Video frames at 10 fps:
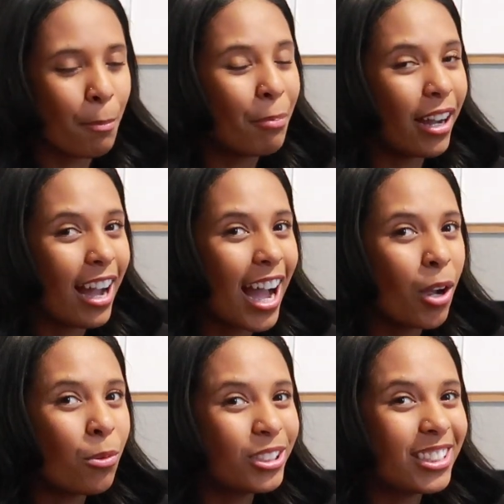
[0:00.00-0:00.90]
But I
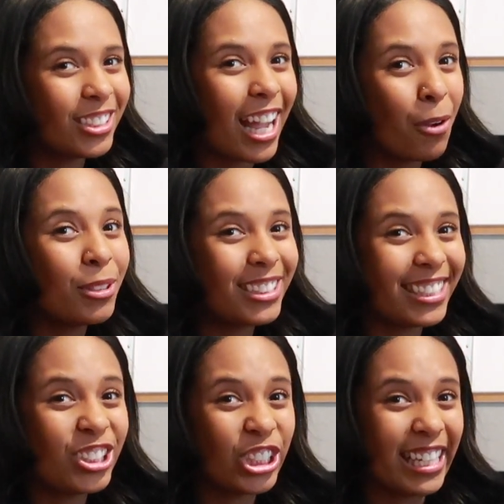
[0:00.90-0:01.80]
would
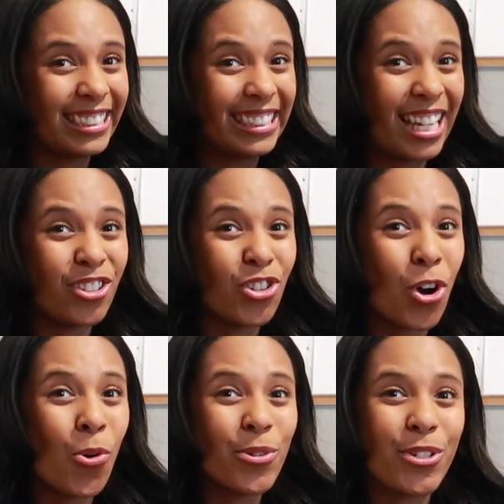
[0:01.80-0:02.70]
suggest that
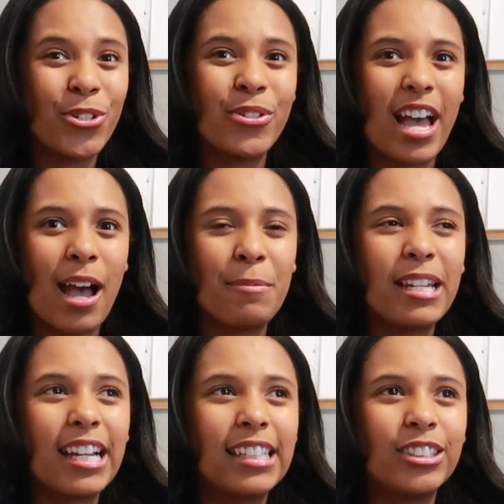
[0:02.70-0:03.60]
don't do that,
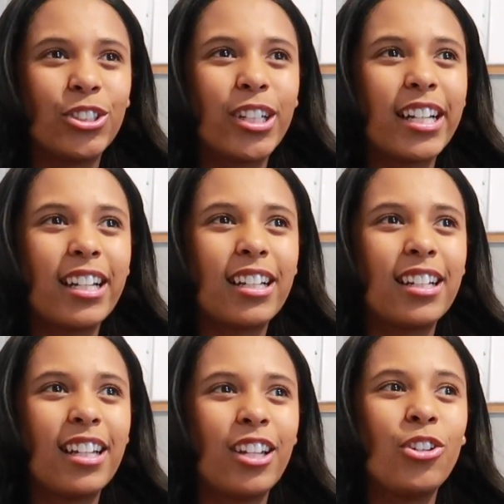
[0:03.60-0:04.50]
because
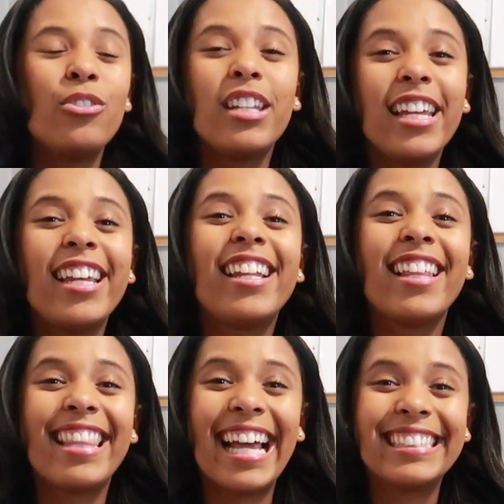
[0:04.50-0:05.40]
you
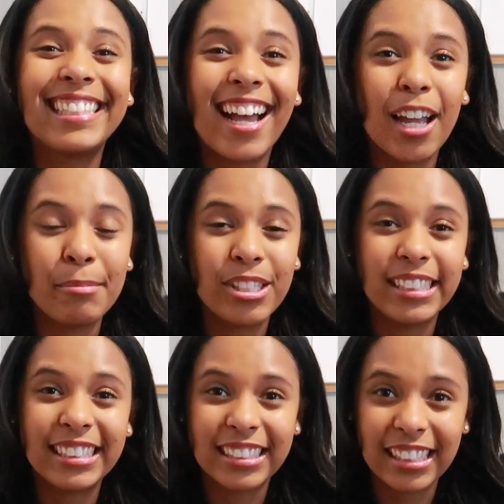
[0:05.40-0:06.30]
need that time to
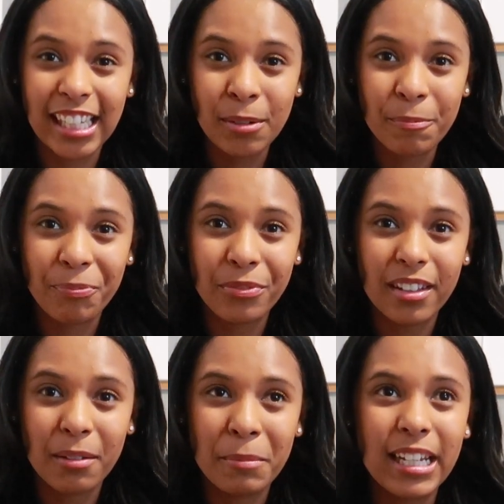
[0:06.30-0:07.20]
sleep,
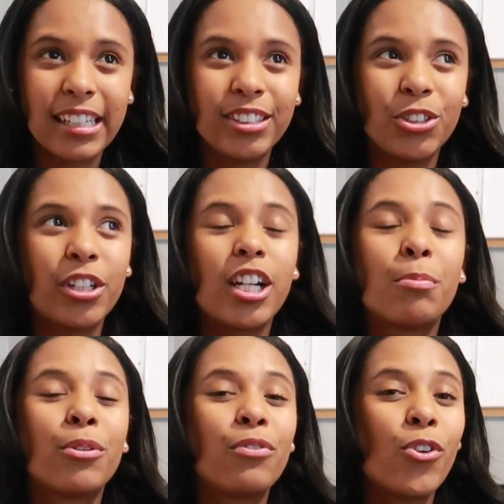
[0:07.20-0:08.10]
because you're gonna
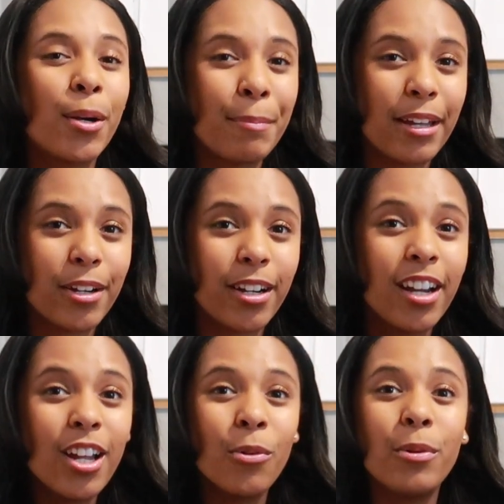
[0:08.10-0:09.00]
perform better
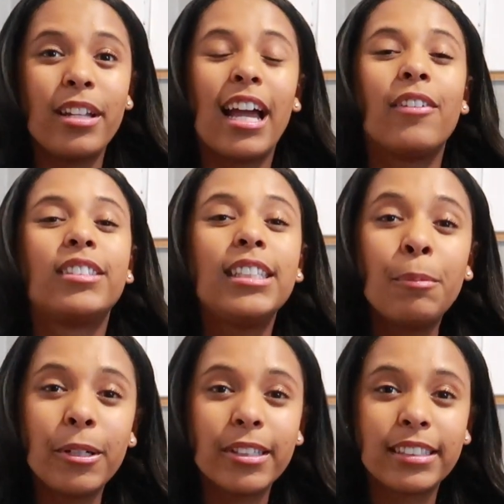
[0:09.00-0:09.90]
when you have sleep
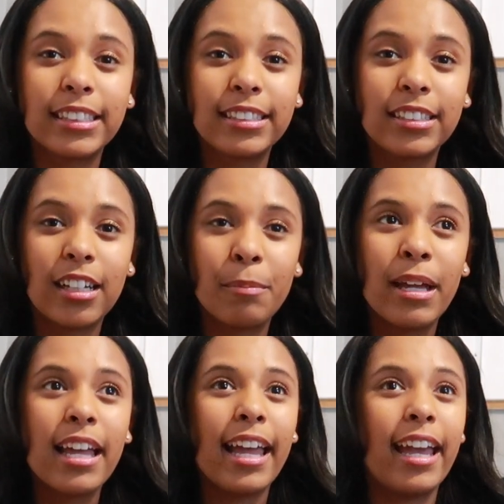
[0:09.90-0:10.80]
in your system.
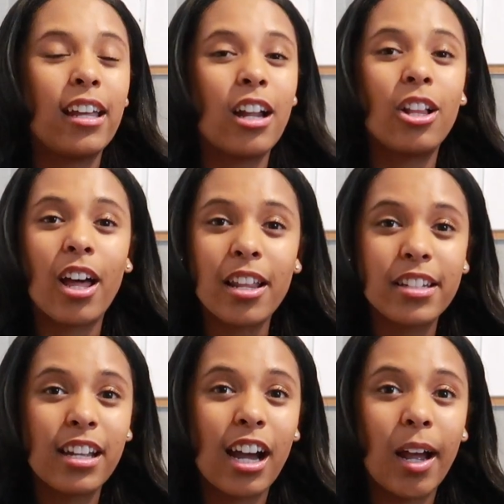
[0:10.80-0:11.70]
And a lot of the
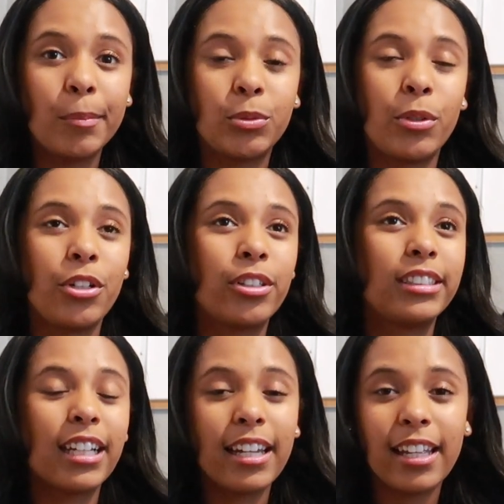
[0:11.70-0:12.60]
times when you're
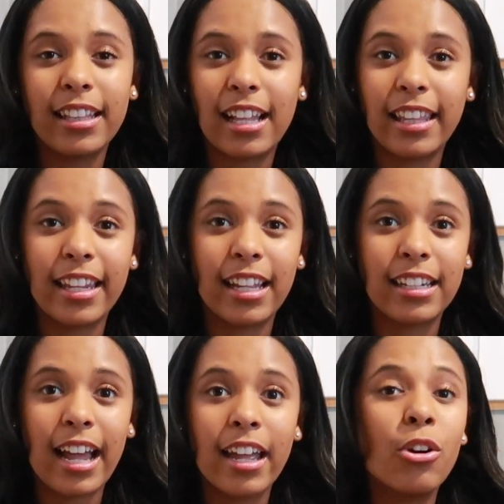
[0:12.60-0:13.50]
studying that late at
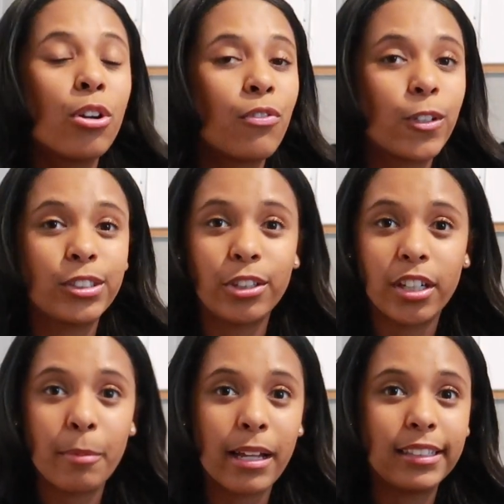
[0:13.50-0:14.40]
night or for a
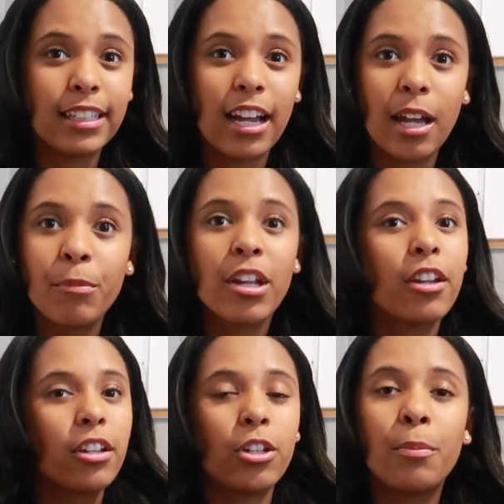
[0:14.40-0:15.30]
certain amount of time,
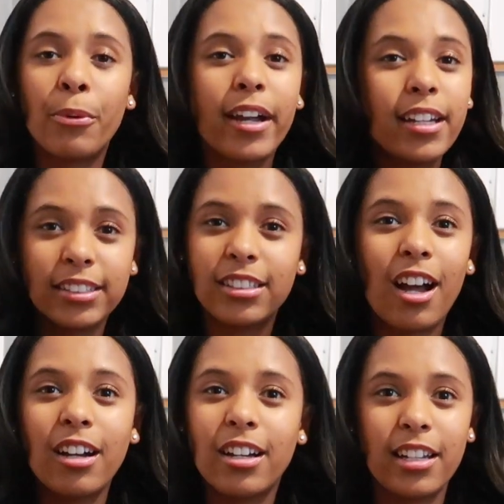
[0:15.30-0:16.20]
your brain is
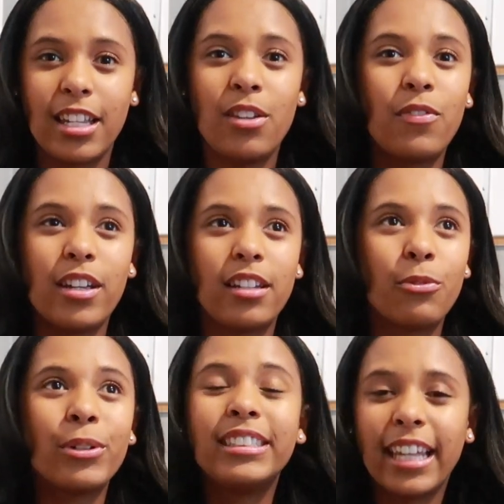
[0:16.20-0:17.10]
not gonna even
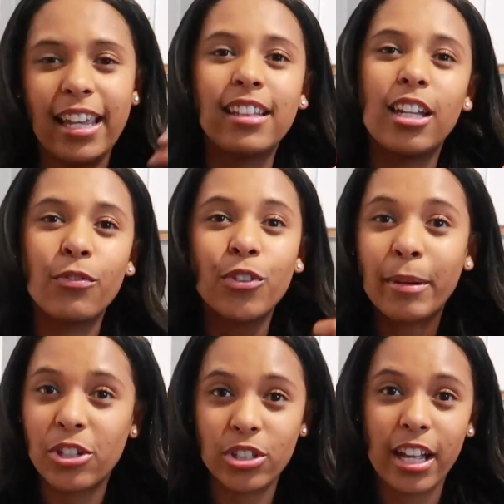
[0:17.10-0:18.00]
retain the
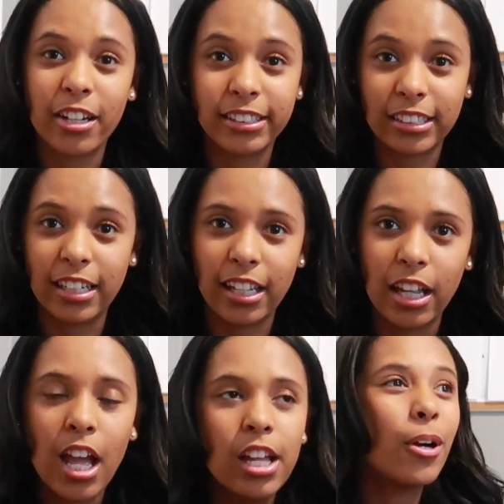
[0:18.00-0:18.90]
information that you're studying.
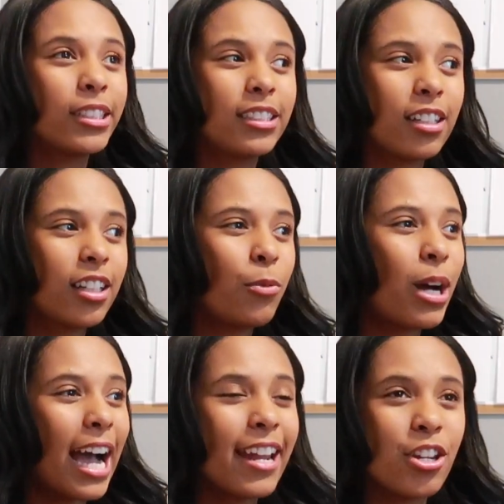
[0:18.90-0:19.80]
Personally,
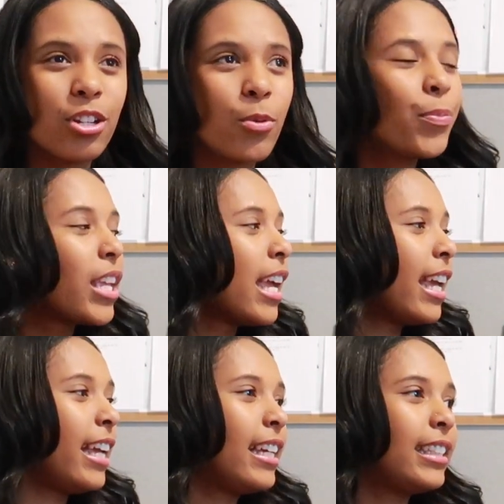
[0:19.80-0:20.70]
what I do
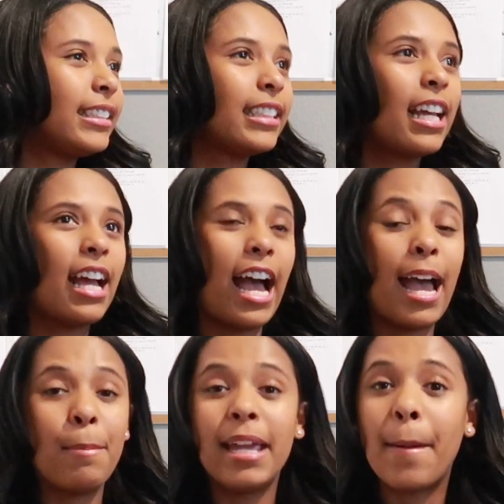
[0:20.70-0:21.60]
is
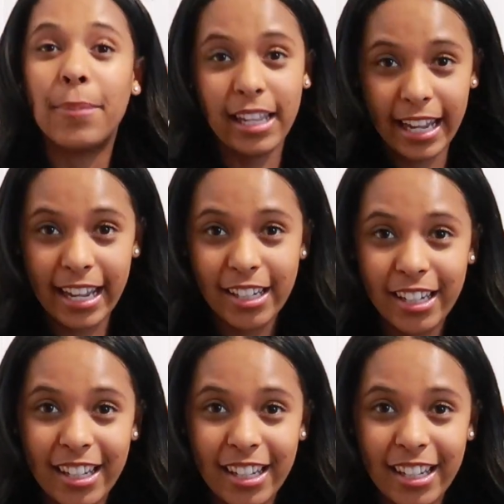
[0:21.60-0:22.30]
I make a plan.